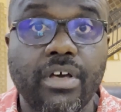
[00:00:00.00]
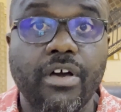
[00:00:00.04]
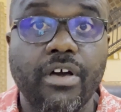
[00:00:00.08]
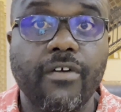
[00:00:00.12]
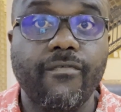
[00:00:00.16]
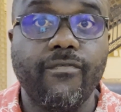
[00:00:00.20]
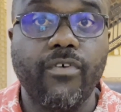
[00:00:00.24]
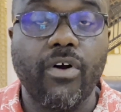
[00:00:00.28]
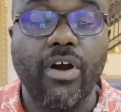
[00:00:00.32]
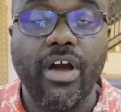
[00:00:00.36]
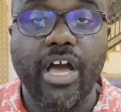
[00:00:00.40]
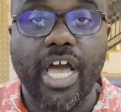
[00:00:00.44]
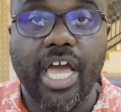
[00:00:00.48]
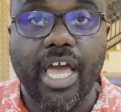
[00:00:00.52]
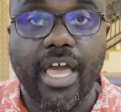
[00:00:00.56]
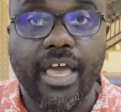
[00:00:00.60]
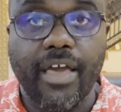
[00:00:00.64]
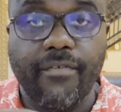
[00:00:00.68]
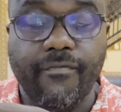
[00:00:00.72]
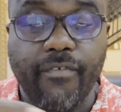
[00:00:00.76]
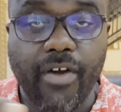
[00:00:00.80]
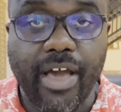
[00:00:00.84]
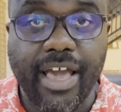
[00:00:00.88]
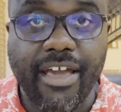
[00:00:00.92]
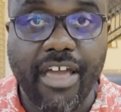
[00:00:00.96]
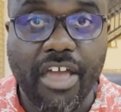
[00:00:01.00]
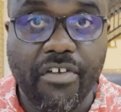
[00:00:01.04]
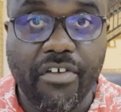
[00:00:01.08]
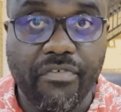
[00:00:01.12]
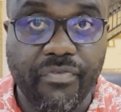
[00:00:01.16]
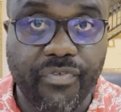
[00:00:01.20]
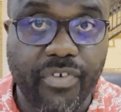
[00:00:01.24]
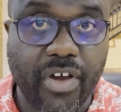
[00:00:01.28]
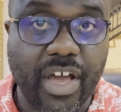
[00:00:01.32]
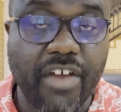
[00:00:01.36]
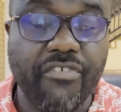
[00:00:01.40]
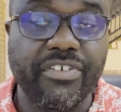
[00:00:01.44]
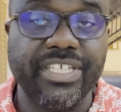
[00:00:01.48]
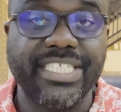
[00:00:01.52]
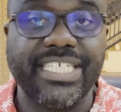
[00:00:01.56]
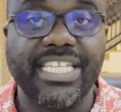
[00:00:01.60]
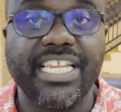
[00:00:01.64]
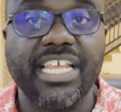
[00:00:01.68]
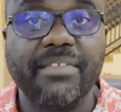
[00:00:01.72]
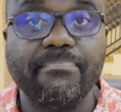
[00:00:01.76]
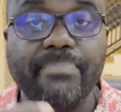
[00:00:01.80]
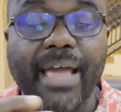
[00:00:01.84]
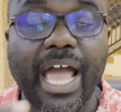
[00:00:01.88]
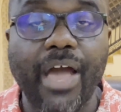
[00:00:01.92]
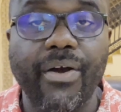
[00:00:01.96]
for a
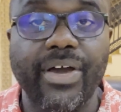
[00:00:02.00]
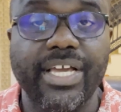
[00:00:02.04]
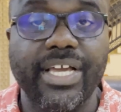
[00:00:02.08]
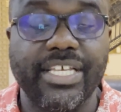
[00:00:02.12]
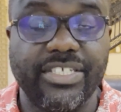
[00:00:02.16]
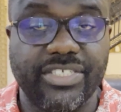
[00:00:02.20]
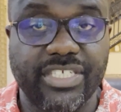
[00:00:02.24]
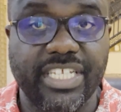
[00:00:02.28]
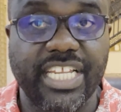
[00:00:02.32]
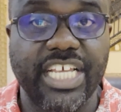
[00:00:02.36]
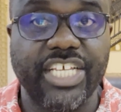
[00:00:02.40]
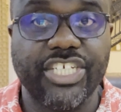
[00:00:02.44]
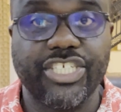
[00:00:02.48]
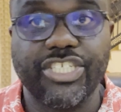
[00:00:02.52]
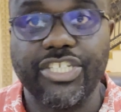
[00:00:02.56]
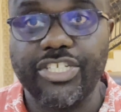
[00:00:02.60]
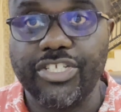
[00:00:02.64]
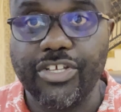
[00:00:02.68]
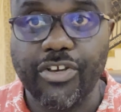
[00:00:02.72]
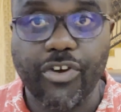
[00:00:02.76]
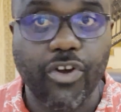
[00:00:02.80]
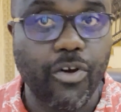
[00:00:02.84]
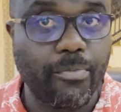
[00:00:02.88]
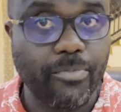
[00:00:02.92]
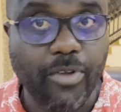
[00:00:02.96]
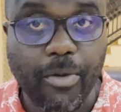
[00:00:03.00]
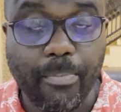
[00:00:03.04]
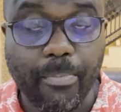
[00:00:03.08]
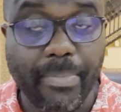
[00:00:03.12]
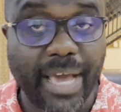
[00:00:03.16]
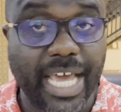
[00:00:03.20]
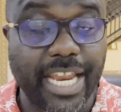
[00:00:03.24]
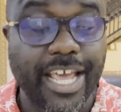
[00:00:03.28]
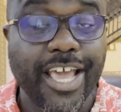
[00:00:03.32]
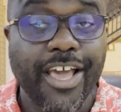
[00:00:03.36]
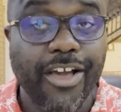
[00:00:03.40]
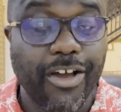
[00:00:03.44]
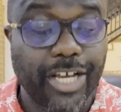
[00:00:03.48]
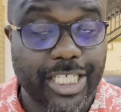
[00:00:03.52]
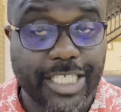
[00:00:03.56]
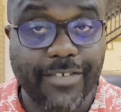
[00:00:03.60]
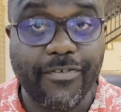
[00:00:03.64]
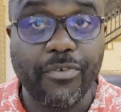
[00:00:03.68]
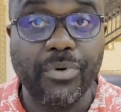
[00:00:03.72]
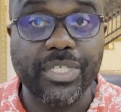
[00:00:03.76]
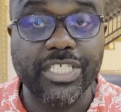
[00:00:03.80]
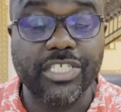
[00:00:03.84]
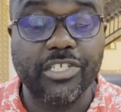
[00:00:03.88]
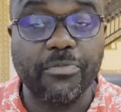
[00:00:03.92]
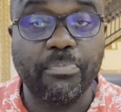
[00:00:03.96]
resilient power installation in your home. Not bad, because if you
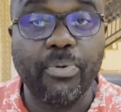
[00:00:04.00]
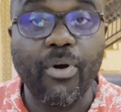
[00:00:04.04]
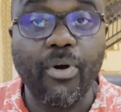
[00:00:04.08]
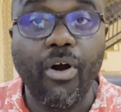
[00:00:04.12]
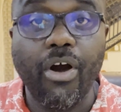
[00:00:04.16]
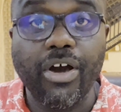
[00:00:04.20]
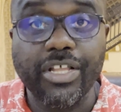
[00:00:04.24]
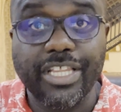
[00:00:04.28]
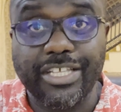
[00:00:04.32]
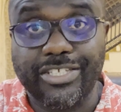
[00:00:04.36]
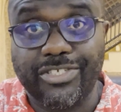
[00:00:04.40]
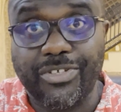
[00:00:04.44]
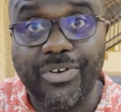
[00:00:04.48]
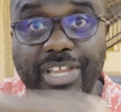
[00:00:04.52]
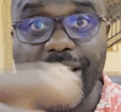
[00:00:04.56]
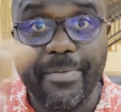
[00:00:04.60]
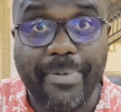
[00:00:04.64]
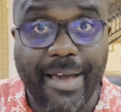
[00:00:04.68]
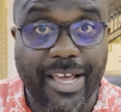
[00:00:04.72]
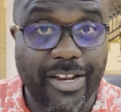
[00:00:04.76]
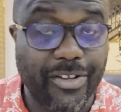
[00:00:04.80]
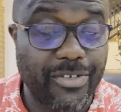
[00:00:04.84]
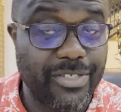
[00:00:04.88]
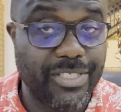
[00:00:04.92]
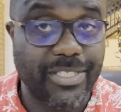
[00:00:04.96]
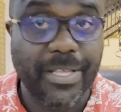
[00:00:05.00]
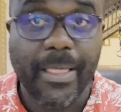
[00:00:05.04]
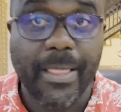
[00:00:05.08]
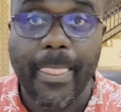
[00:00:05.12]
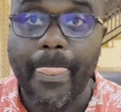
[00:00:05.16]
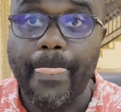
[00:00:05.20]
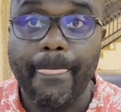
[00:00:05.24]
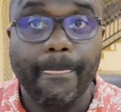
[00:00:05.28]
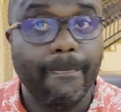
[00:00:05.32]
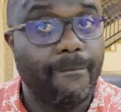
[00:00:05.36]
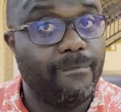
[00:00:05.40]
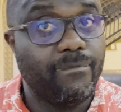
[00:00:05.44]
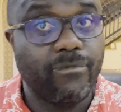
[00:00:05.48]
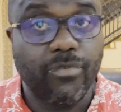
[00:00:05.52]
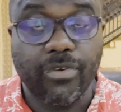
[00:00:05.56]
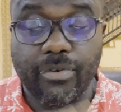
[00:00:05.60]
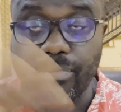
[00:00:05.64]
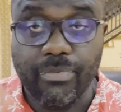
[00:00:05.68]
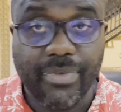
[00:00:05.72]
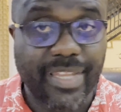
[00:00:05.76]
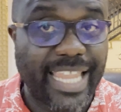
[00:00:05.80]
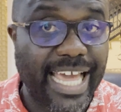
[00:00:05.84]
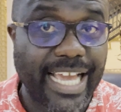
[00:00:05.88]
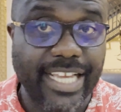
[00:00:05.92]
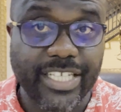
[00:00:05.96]
wanted to put all the solar panels,
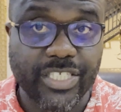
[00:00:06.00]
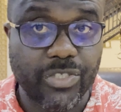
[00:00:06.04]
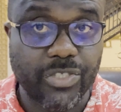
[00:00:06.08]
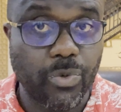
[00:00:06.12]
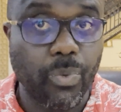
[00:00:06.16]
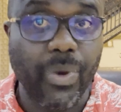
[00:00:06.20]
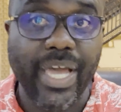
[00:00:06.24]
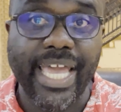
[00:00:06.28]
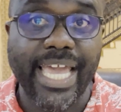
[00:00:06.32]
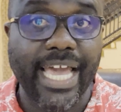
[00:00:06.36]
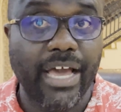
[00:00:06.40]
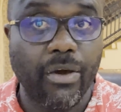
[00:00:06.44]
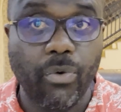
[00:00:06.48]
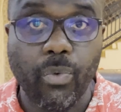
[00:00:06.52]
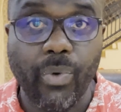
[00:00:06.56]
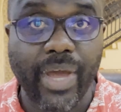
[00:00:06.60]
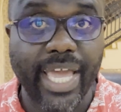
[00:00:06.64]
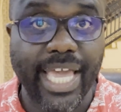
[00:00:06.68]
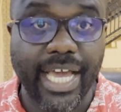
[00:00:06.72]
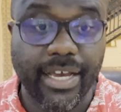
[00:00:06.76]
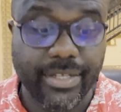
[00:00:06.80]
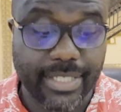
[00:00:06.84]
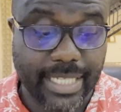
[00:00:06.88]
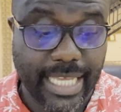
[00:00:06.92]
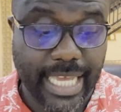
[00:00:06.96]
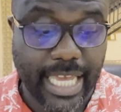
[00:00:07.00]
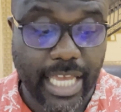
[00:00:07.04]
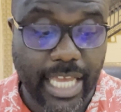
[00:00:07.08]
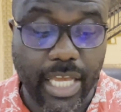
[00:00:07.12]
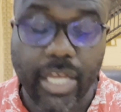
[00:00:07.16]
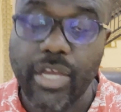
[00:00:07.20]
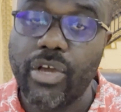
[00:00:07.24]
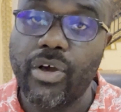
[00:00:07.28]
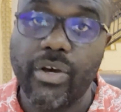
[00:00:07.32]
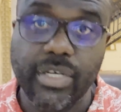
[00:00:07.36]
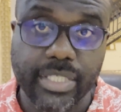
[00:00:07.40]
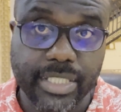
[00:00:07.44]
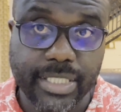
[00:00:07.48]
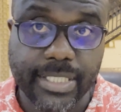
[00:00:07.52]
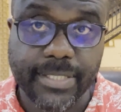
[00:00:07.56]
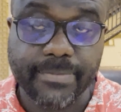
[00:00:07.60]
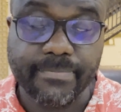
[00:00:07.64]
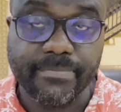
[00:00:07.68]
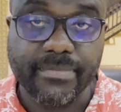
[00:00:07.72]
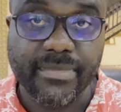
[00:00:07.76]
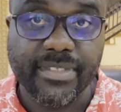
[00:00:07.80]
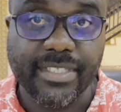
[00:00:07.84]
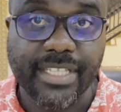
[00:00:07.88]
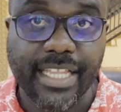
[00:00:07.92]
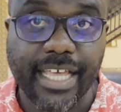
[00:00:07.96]
that is way out there in cost.
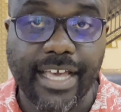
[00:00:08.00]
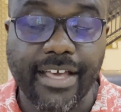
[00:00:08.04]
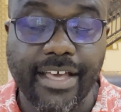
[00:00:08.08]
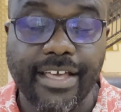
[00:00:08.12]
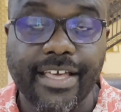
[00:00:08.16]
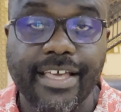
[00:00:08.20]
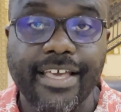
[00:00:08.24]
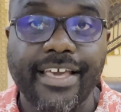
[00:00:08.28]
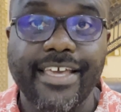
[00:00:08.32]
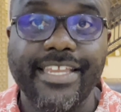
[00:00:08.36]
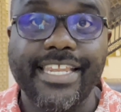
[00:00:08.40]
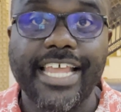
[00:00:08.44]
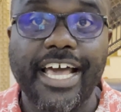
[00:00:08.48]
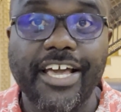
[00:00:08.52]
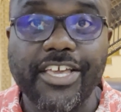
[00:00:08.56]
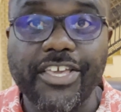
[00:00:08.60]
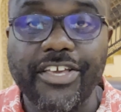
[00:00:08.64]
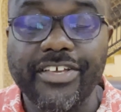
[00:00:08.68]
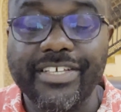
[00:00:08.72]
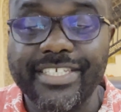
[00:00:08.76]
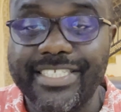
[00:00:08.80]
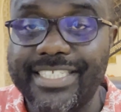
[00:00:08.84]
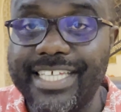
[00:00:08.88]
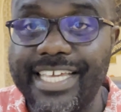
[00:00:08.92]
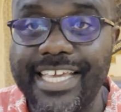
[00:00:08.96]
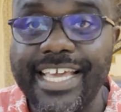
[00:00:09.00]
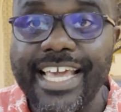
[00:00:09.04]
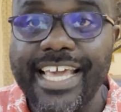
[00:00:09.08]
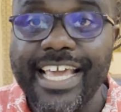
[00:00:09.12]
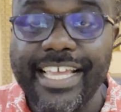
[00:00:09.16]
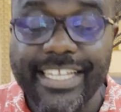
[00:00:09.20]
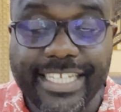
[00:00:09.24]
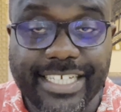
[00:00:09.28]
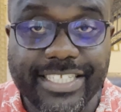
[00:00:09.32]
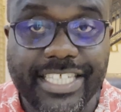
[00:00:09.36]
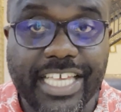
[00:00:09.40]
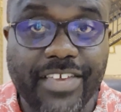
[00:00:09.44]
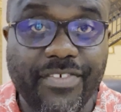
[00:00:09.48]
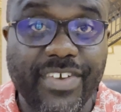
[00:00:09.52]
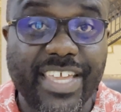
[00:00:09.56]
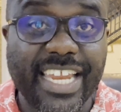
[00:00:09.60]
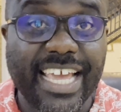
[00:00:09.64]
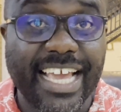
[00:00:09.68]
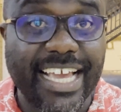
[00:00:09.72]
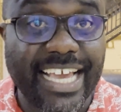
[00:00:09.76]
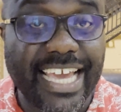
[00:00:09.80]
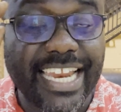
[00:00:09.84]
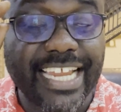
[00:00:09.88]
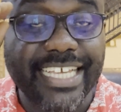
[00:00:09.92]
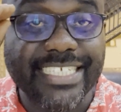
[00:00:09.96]
Now you can see, just to give you
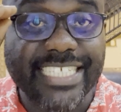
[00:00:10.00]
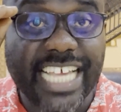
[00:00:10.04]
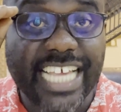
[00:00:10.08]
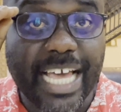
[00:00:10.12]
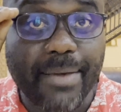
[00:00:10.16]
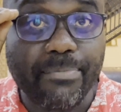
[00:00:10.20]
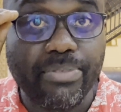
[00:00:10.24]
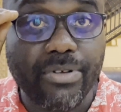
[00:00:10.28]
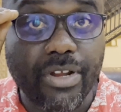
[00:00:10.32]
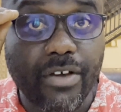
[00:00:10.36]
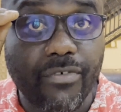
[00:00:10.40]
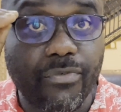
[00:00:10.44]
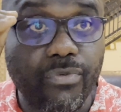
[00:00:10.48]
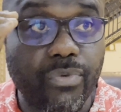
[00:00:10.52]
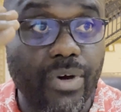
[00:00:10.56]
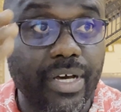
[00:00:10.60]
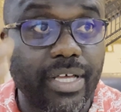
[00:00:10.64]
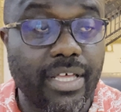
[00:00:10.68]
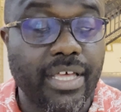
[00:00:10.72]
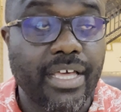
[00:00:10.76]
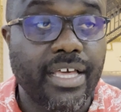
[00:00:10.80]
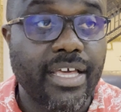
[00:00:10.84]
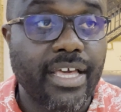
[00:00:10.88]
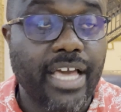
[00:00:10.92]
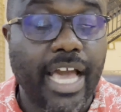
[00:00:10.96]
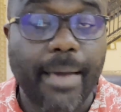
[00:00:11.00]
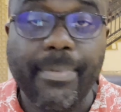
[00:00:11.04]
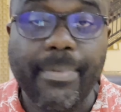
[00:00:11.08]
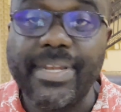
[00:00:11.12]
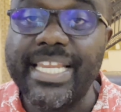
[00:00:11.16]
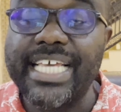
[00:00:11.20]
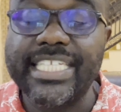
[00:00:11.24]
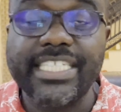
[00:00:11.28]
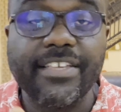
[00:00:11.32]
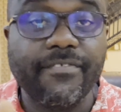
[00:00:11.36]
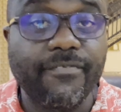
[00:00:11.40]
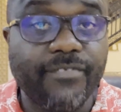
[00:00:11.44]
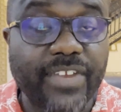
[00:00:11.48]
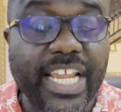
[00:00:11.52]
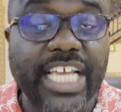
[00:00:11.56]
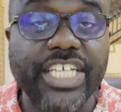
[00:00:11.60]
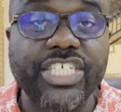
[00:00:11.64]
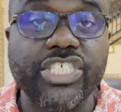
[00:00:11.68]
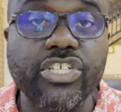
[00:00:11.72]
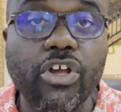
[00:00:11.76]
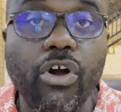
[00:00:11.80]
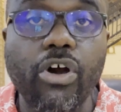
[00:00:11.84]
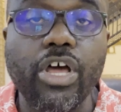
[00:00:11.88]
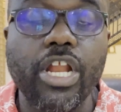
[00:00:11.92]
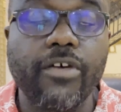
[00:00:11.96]
an example of what I mean, there's
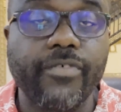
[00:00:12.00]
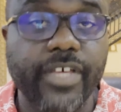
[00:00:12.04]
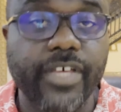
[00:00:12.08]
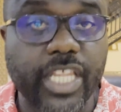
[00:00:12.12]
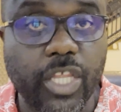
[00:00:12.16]
inflation all over the